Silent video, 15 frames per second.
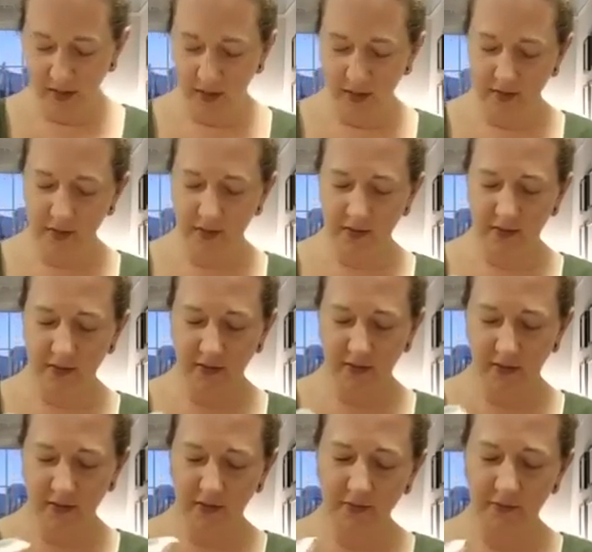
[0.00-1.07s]
And this
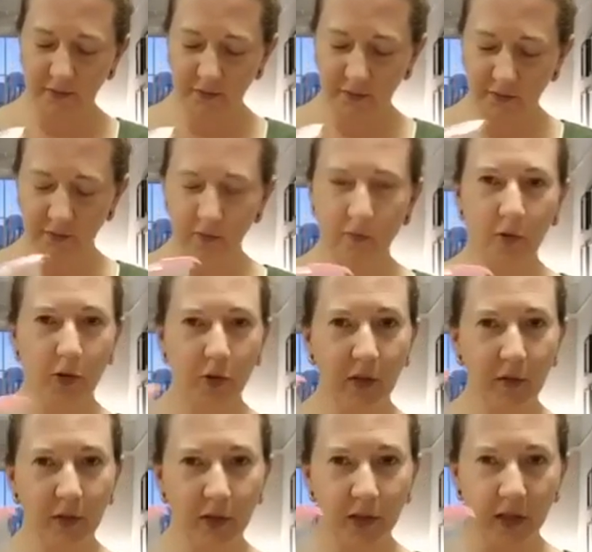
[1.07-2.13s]
starter, which we
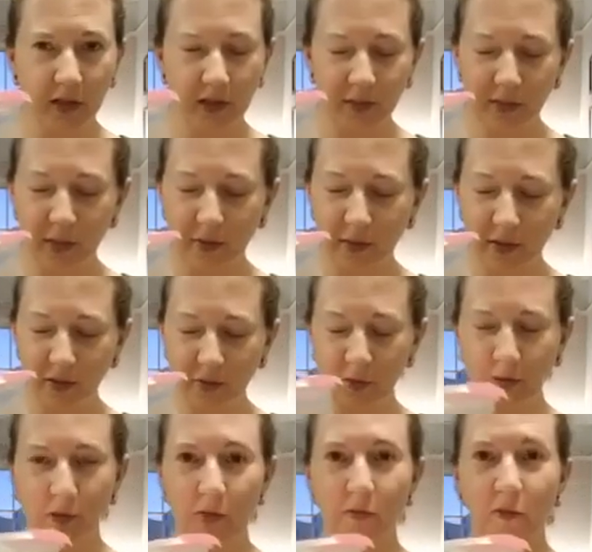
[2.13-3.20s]
haven't talked about much,
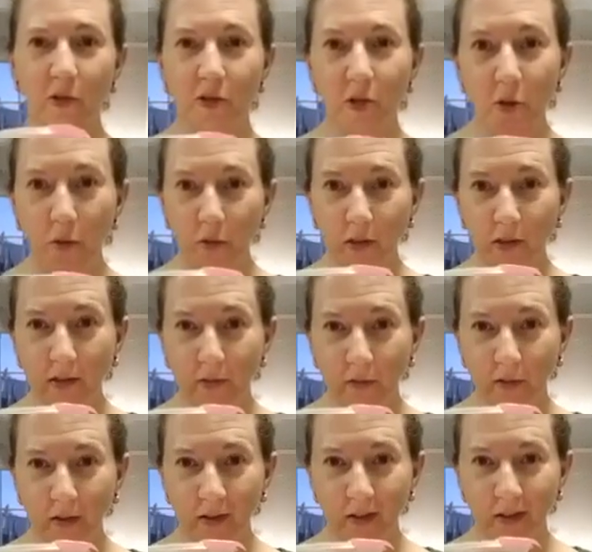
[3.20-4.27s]
which is for a totally
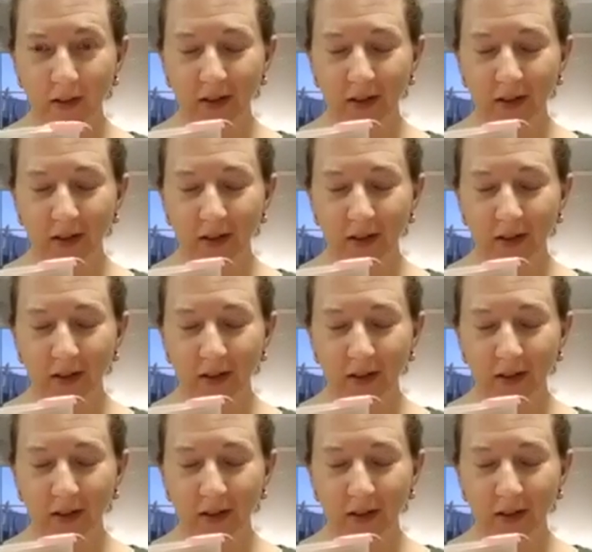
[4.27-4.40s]
different